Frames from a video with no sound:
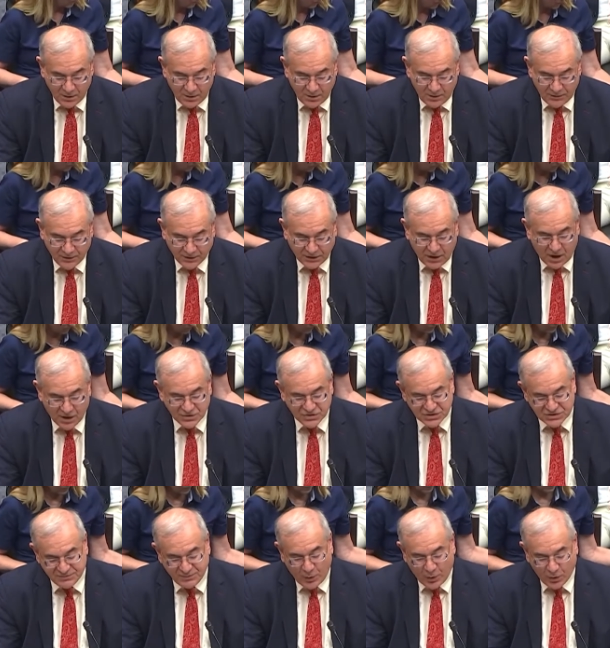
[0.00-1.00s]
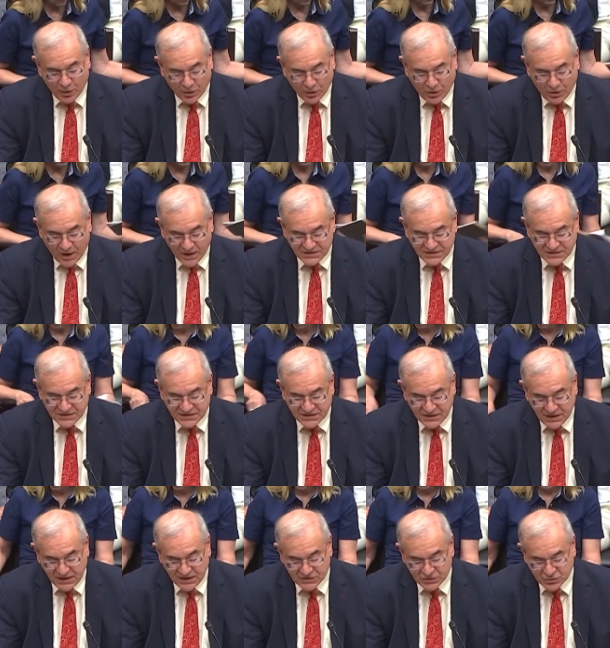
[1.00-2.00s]
The largest border crisis in the
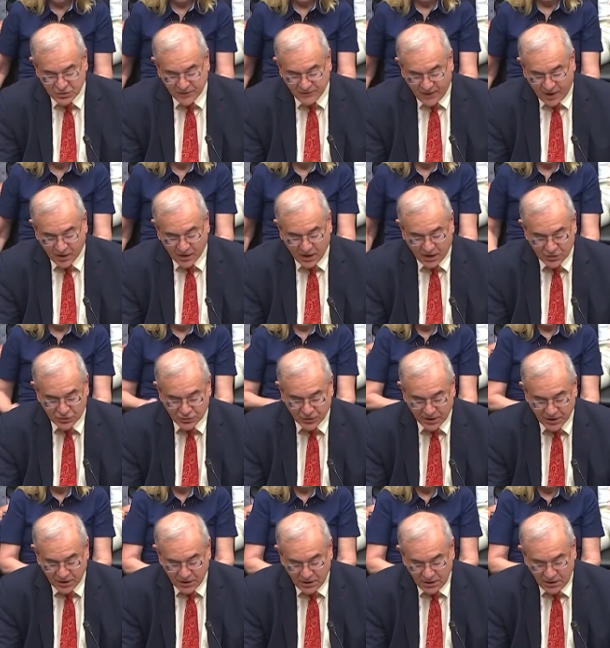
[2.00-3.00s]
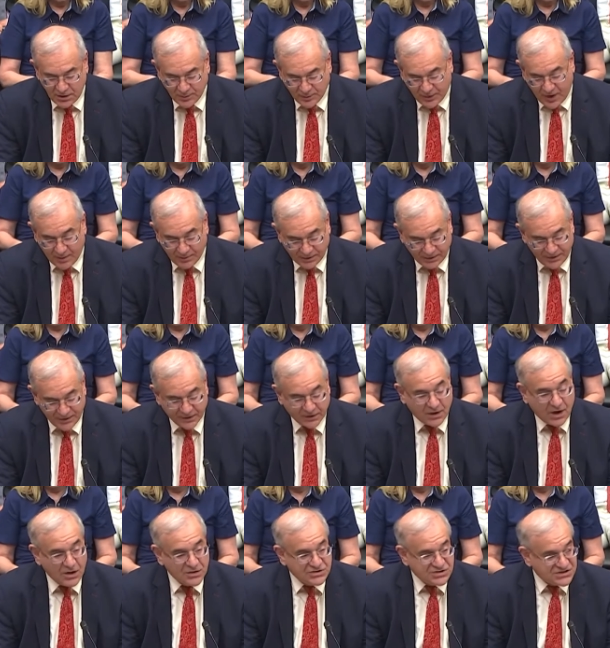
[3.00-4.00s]
history of our country, probably the
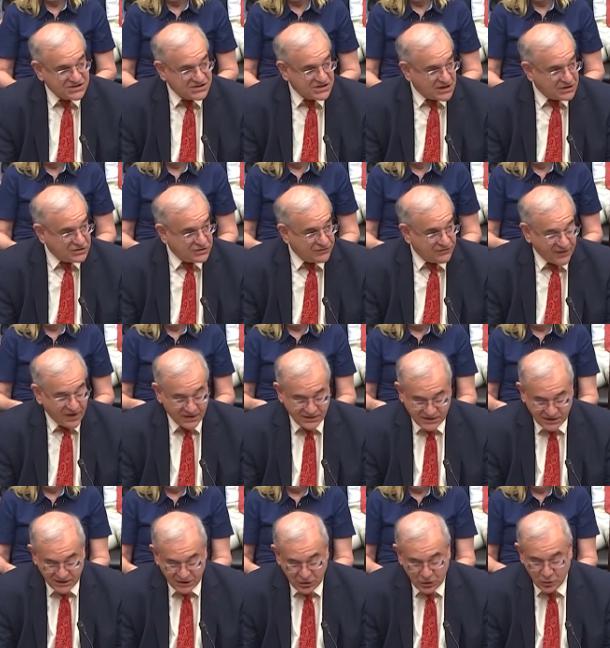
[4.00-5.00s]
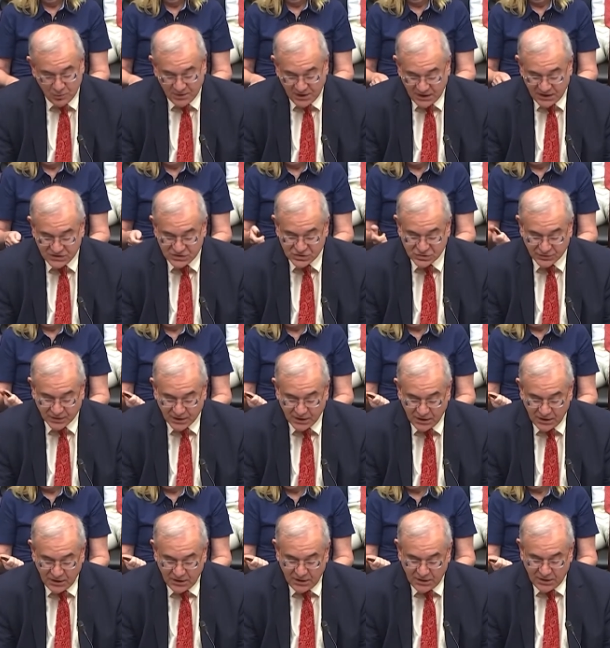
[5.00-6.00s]
largest such event in human history,
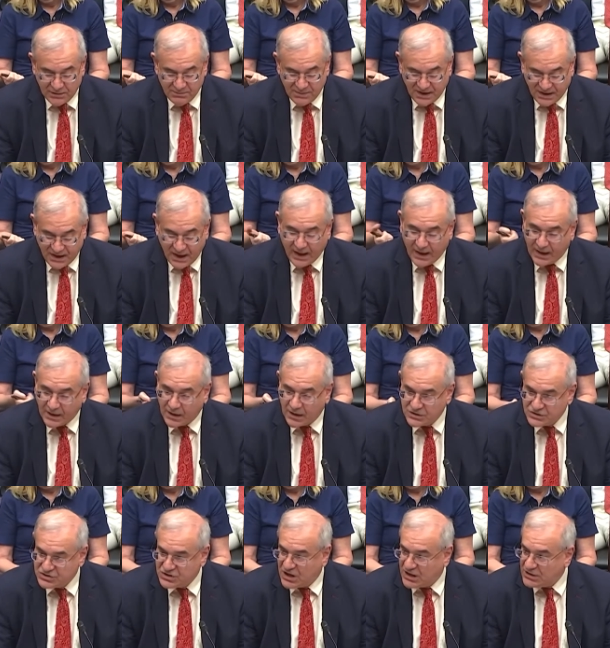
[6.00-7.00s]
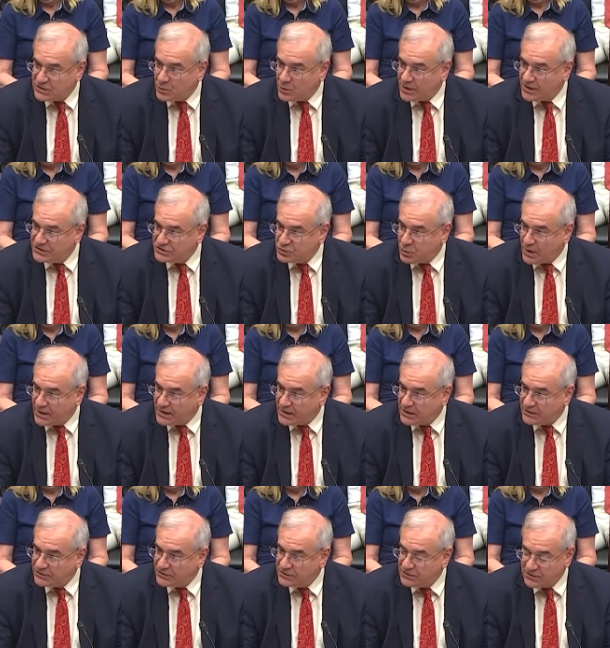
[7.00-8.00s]
began on January
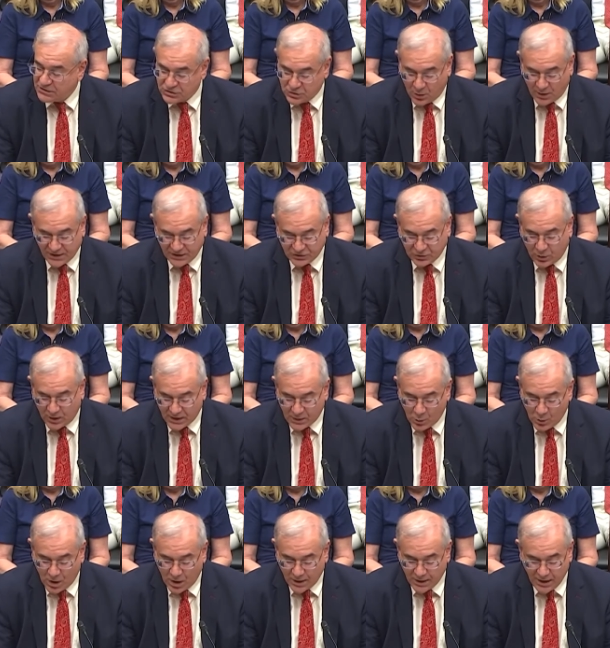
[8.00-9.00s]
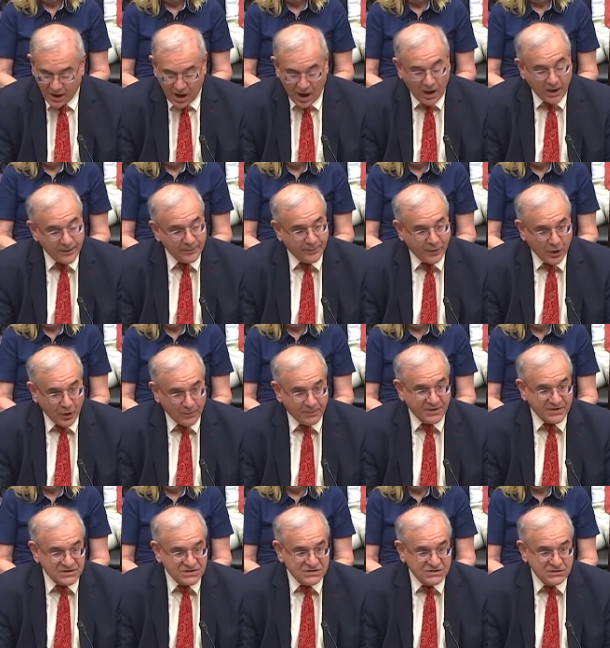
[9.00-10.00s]
20th, 2021 on
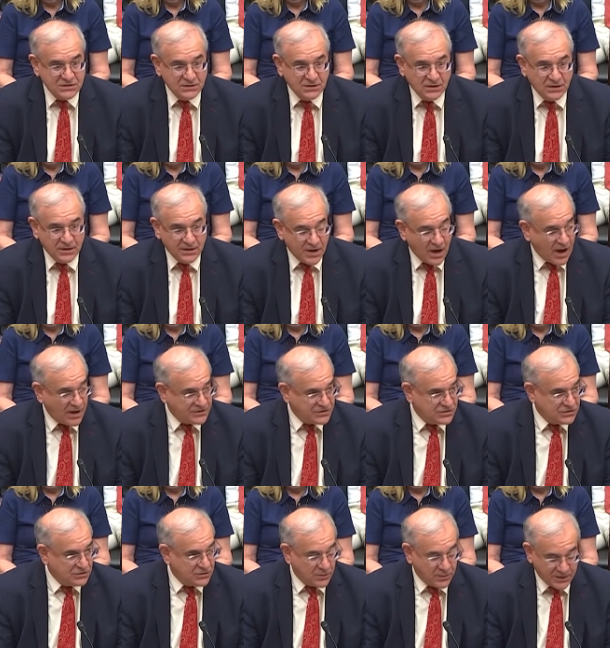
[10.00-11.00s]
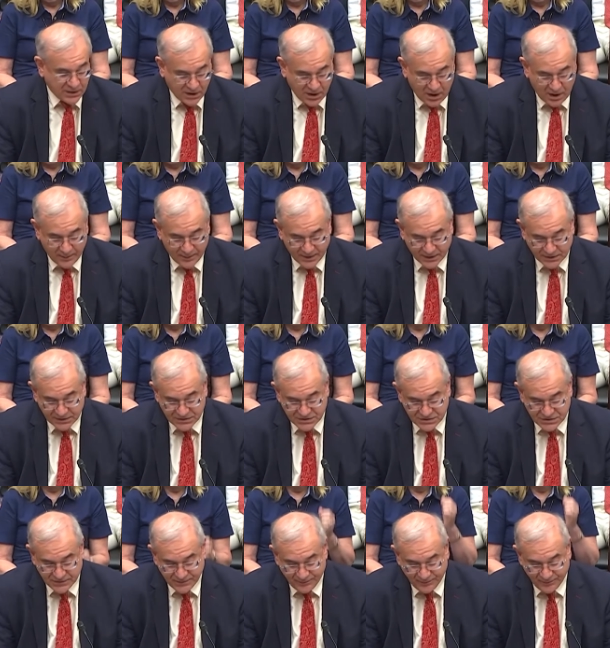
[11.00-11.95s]
purpose, not due to incompetence.